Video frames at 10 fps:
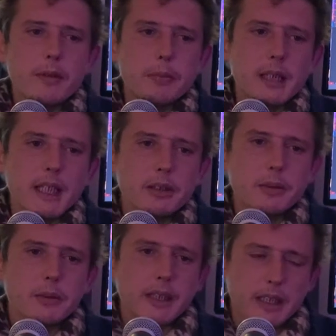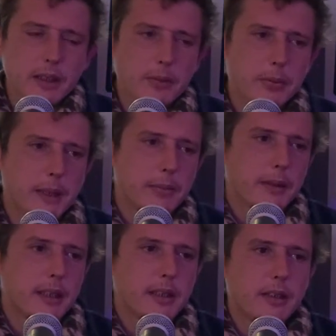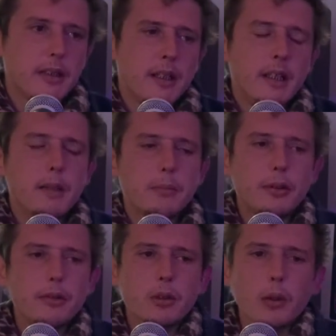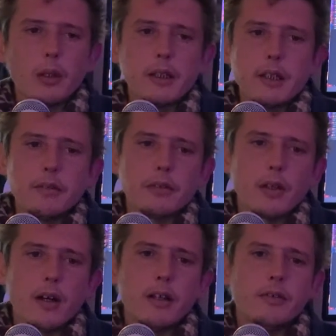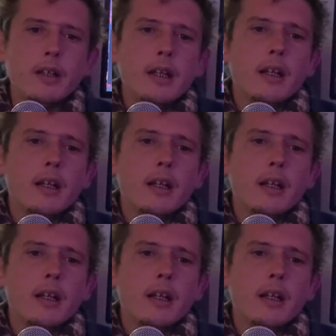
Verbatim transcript: have the potential to heal people and to improve quality of life.